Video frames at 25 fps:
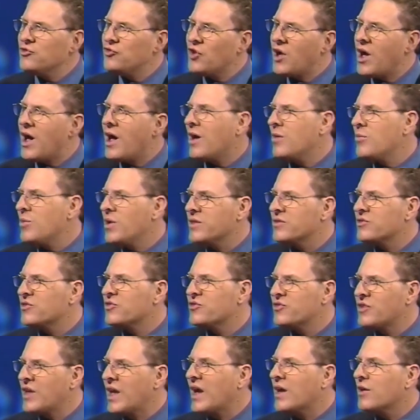job on
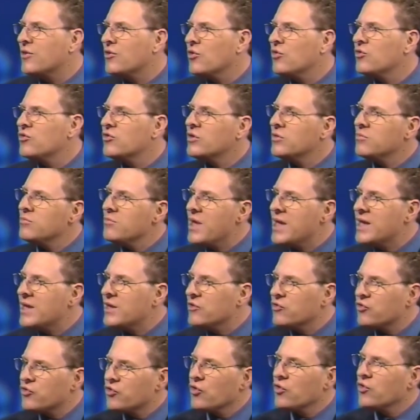standards and
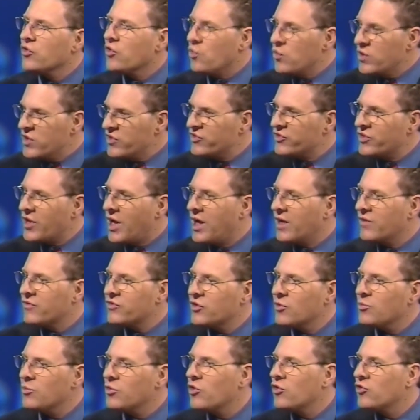making sure that we solve
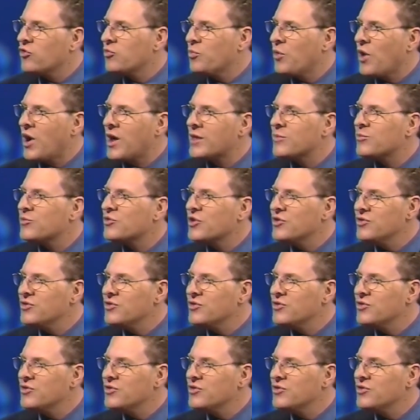some of those problems,